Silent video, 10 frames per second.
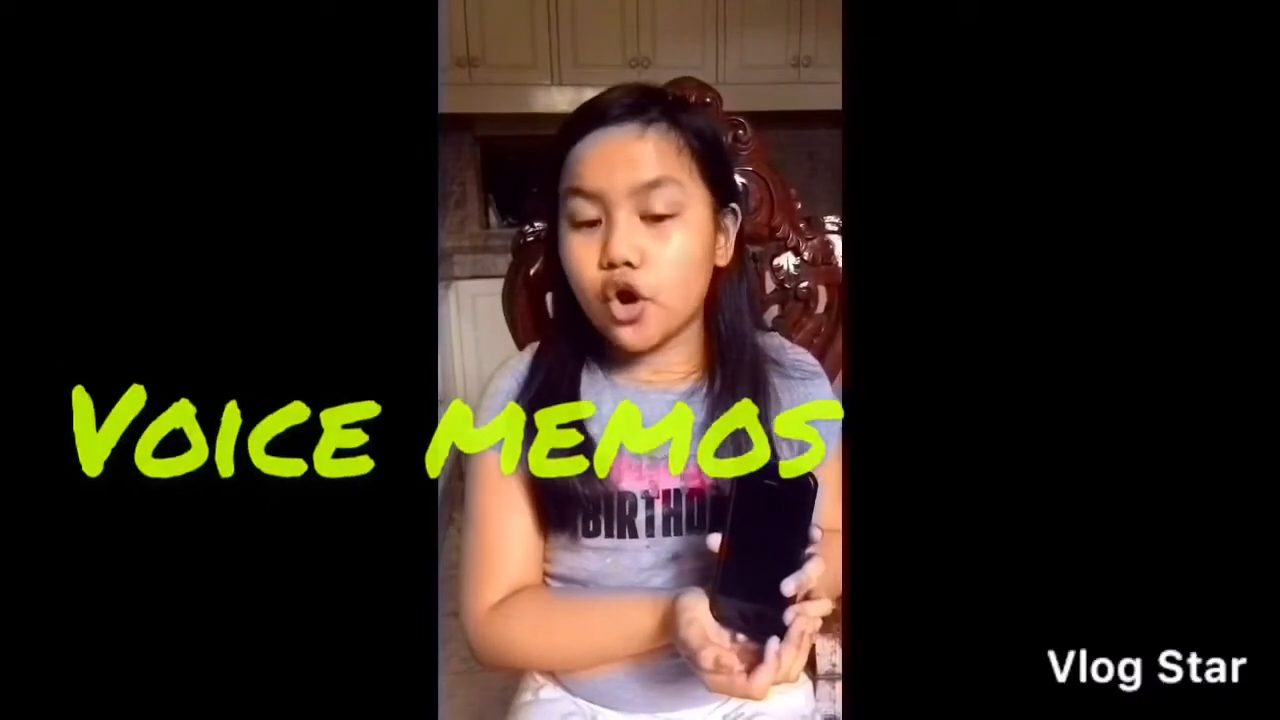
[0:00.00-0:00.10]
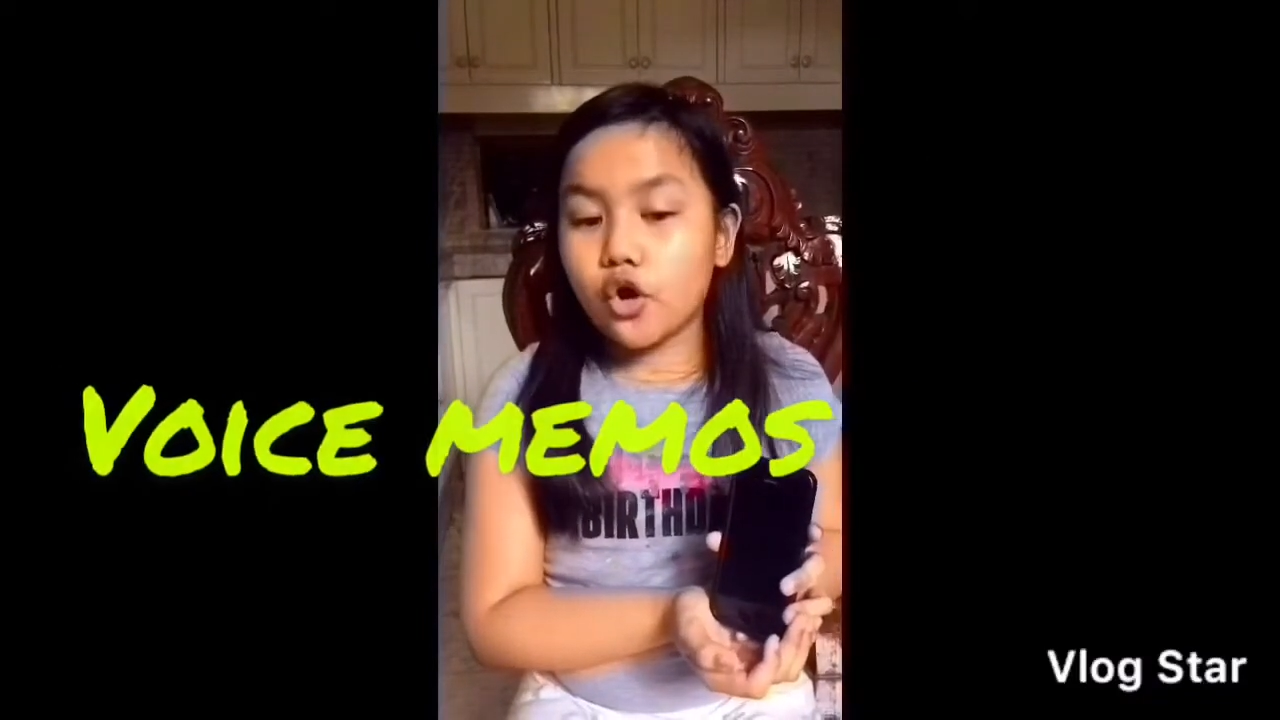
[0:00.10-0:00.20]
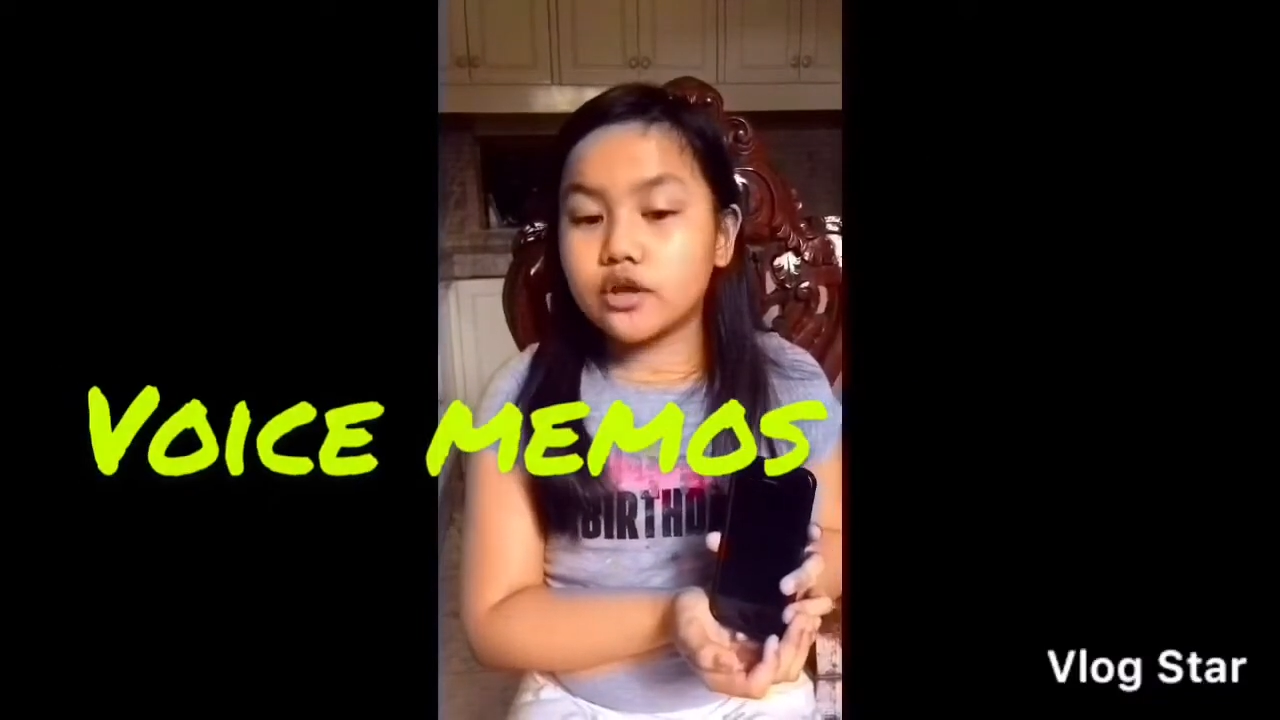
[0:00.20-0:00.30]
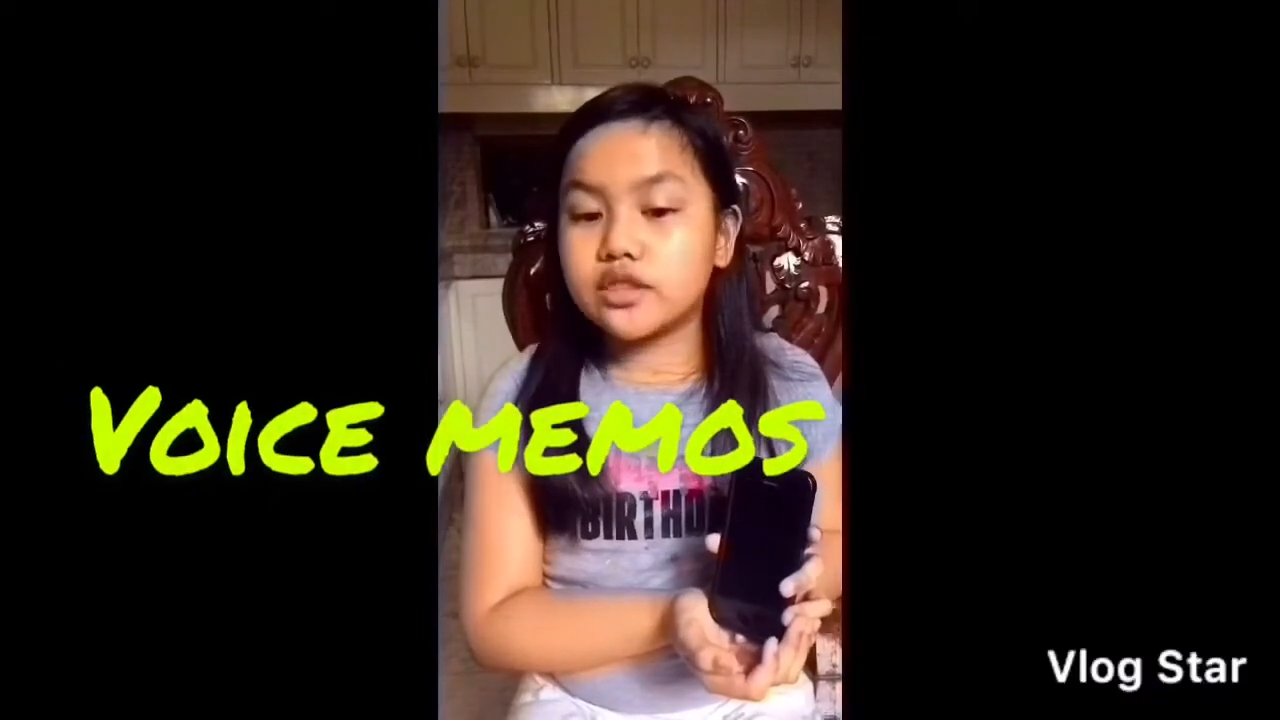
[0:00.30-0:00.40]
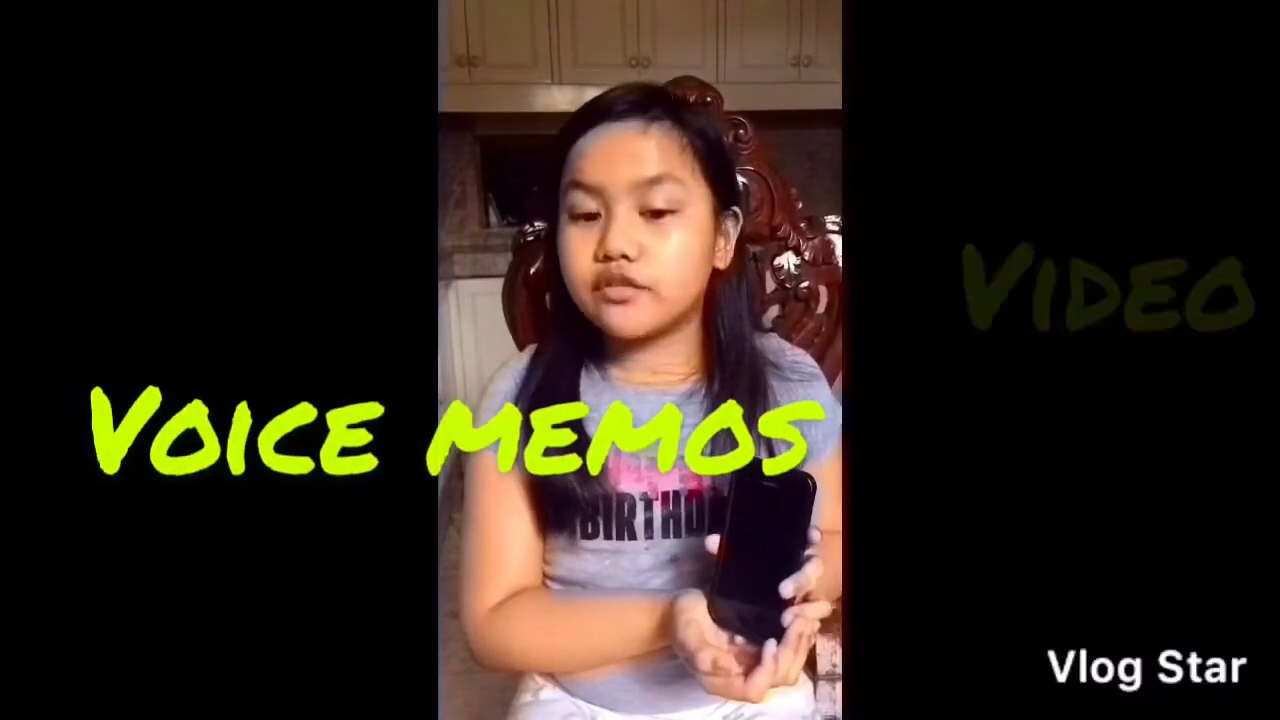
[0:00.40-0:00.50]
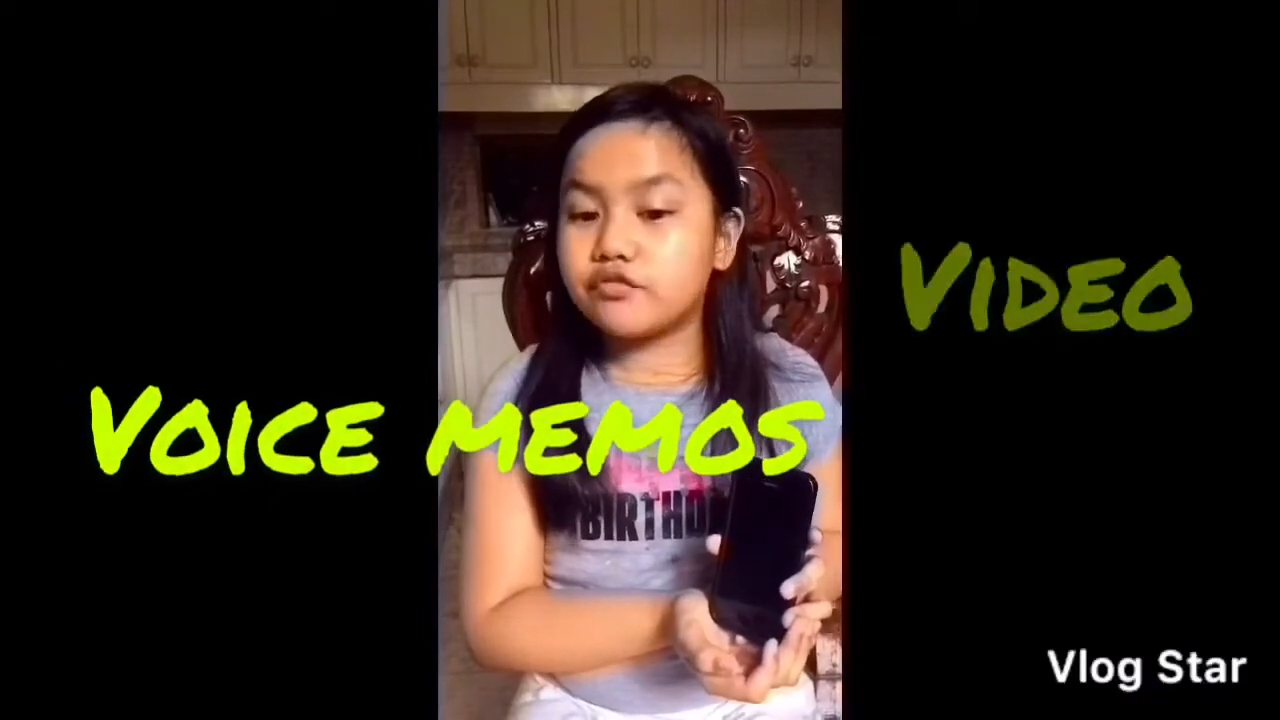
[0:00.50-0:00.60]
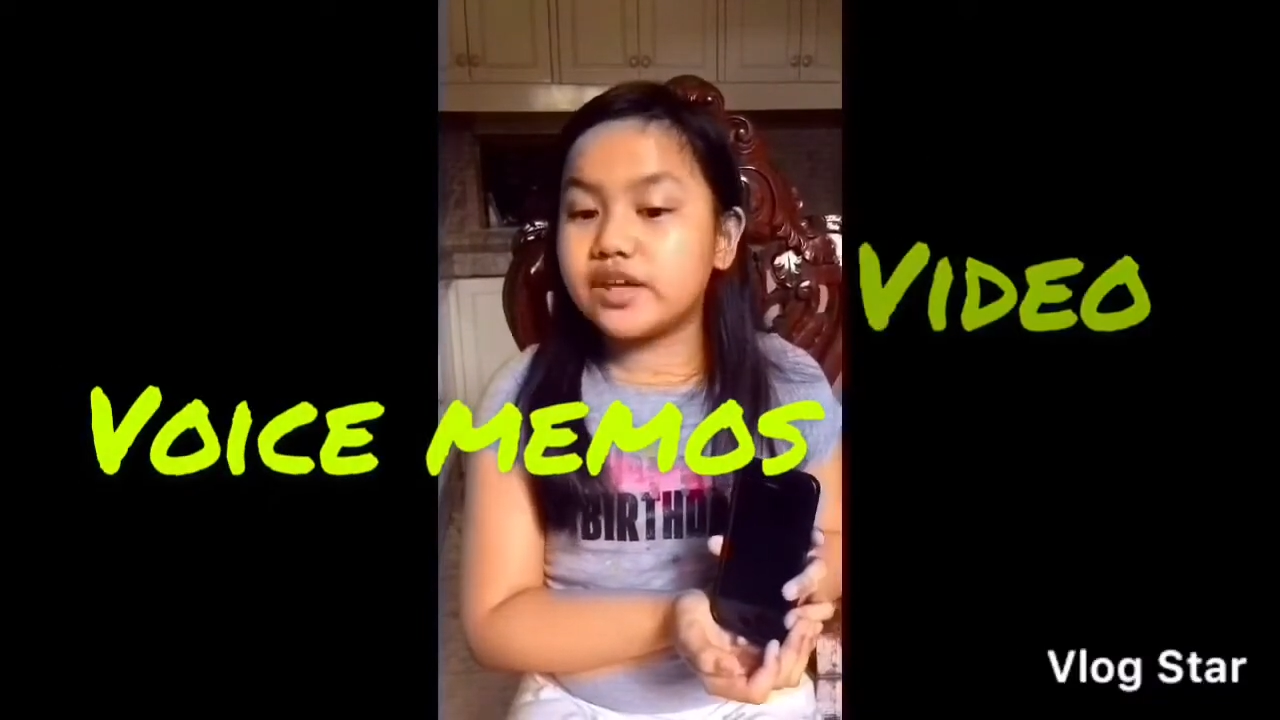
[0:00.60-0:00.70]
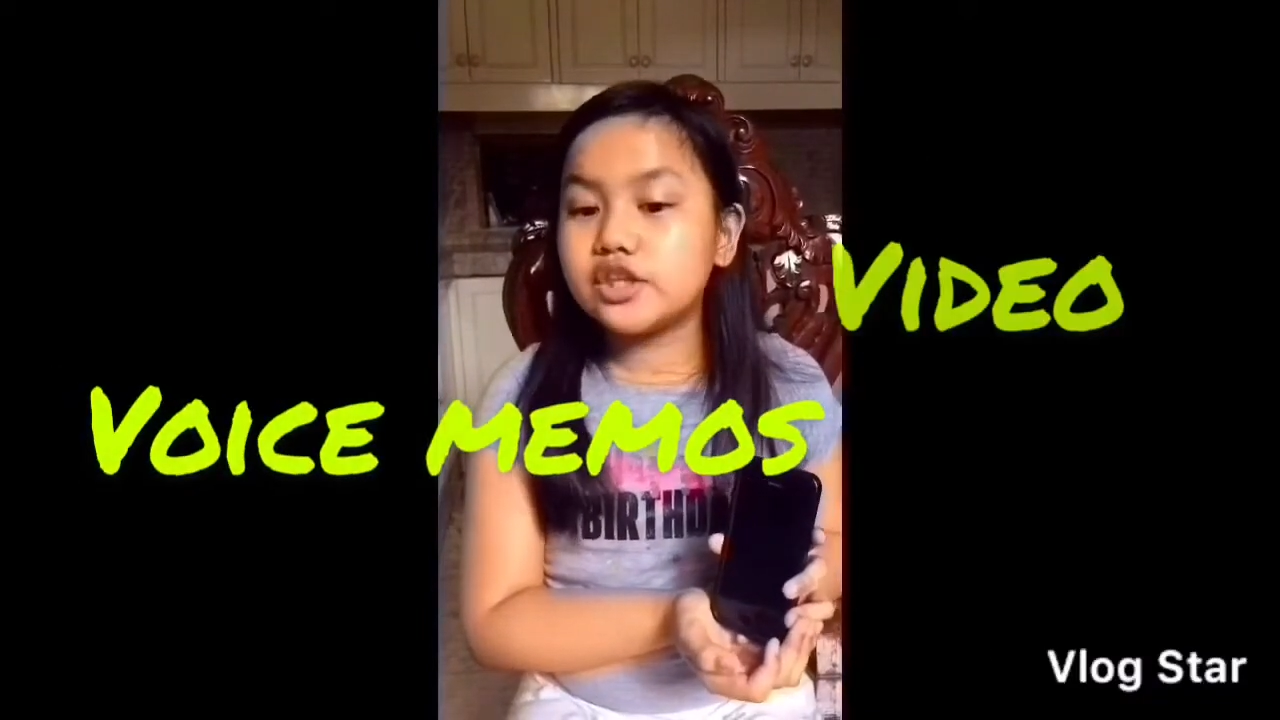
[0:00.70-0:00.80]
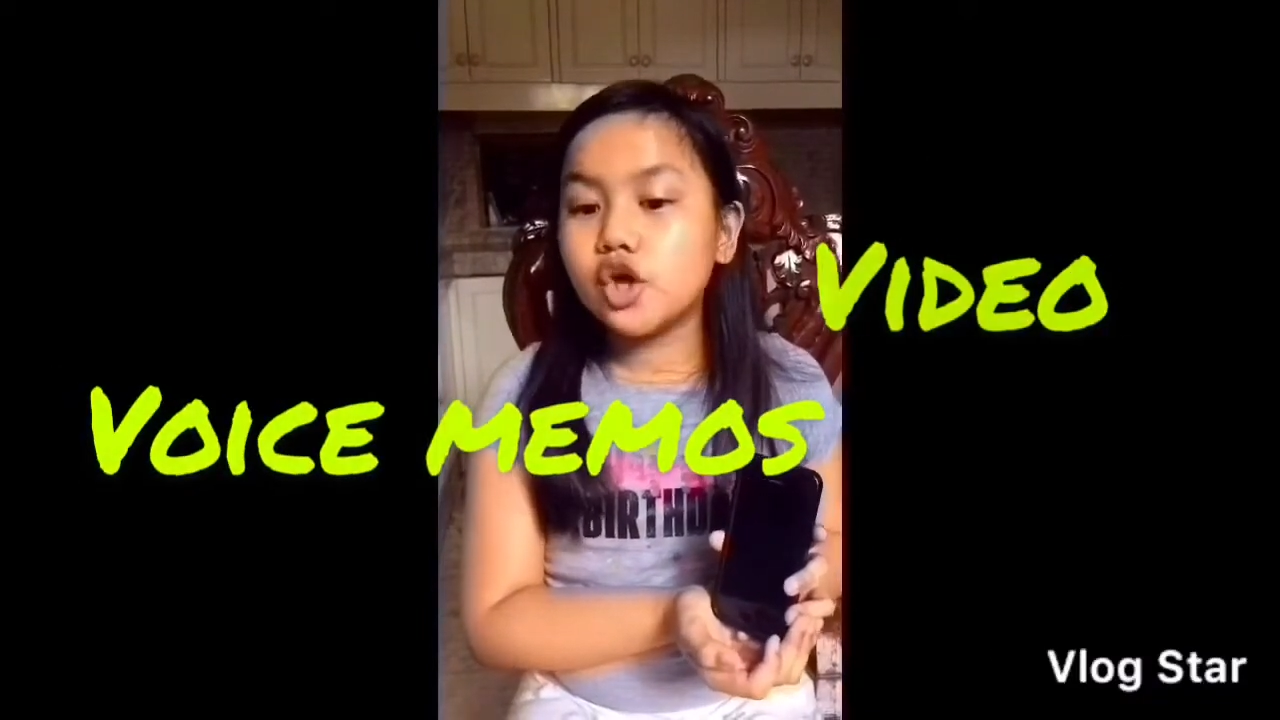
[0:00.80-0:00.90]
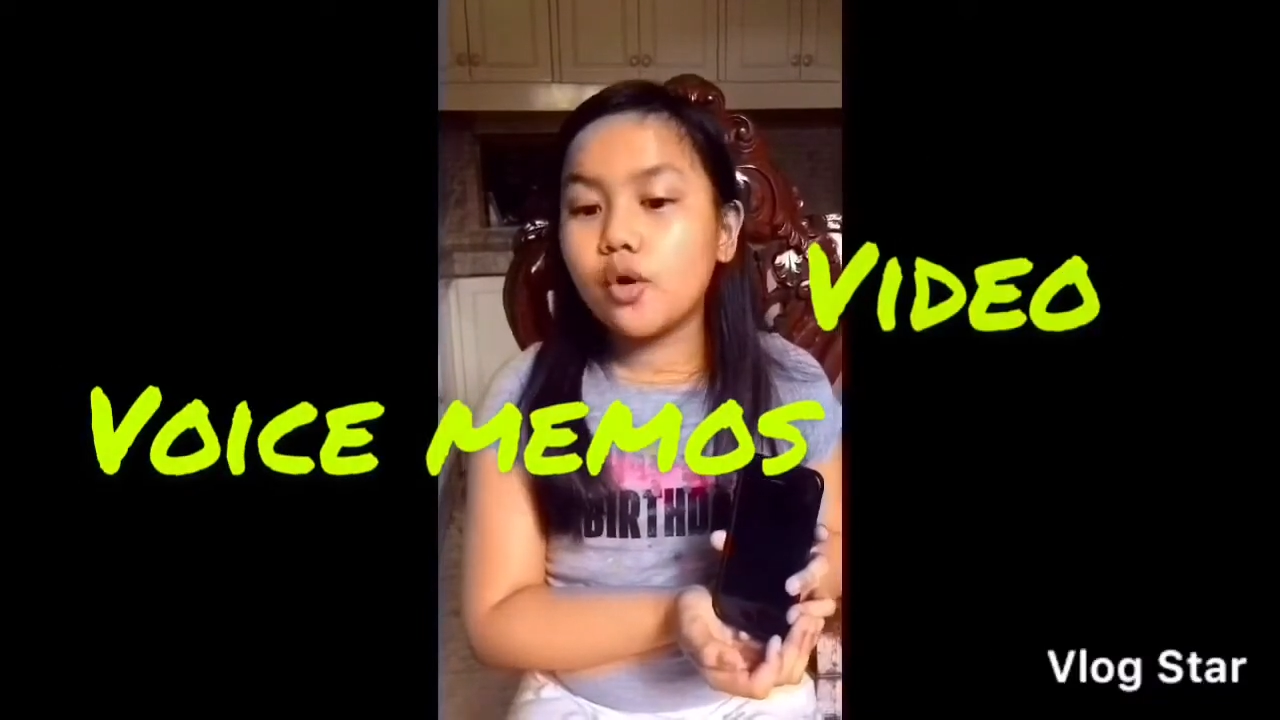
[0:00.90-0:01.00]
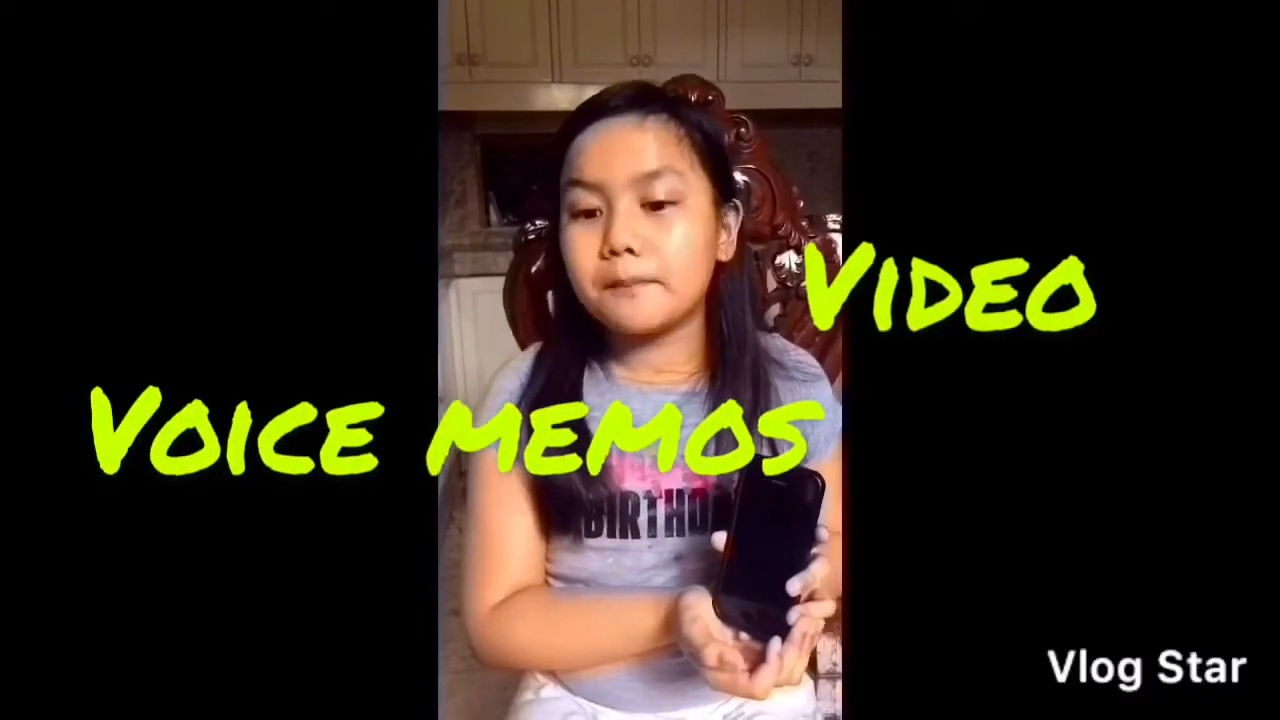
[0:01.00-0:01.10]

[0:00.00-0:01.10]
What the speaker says: or the video